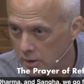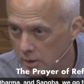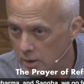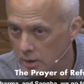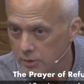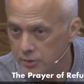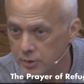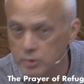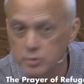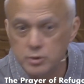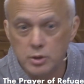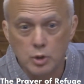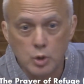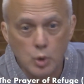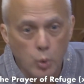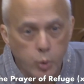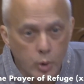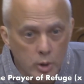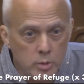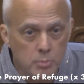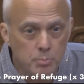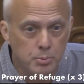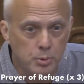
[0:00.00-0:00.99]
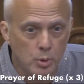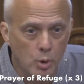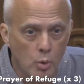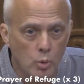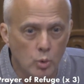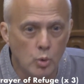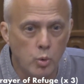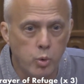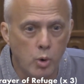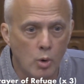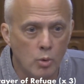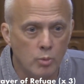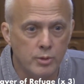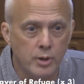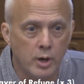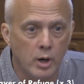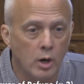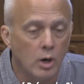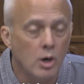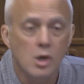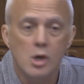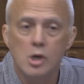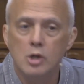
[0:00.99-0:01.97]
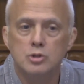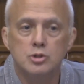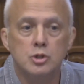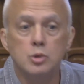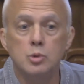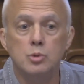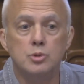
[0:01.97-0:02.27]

There's a quid pro quo there. So you